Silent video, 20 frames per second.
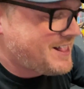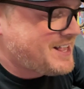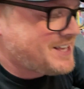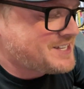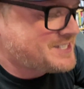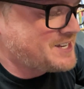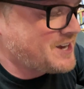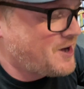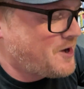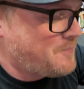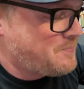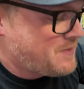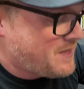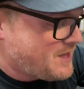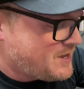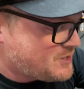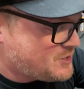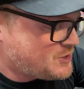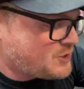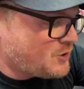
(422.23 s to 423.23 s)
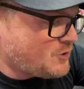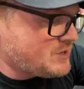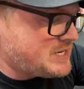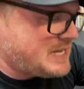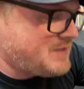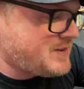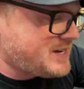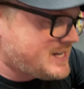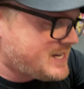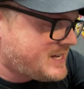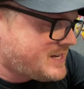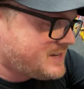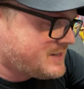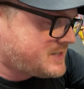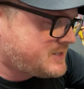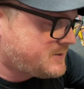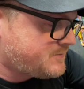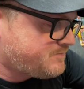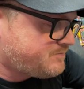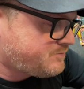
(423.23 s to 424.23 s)
So two
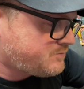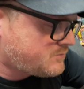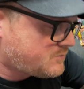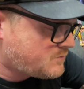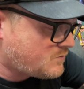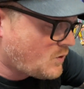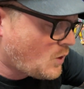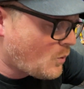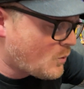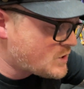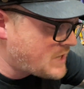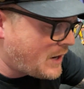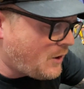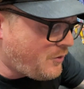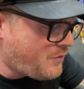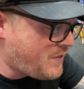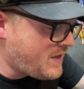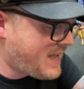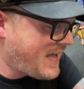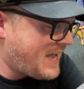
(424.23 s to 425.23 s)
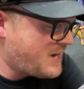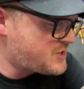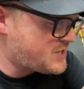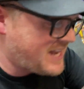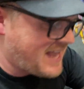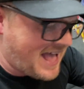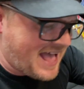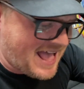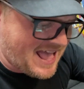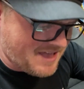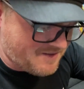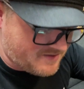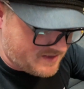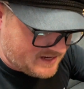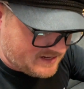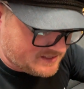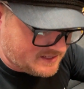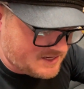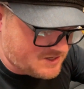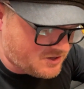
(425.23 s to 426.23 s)
DVDs, which I don't think I actually have
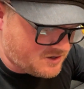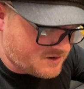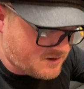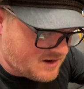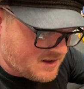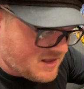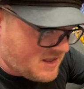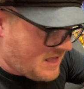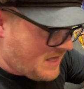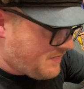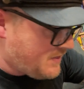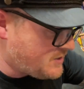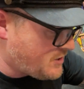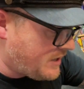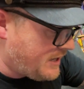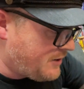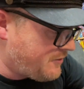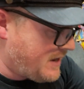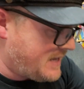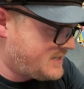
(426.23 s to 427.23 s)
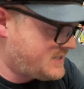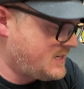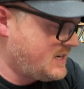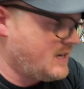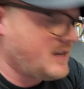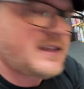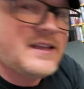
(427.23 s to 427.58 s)
these. These are these are interesting.